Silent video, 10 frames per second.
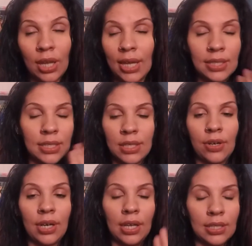I had to
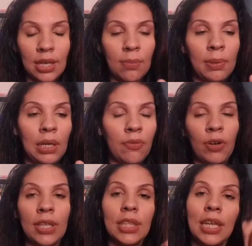stare at it because I completely
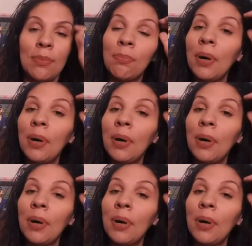forgot the name.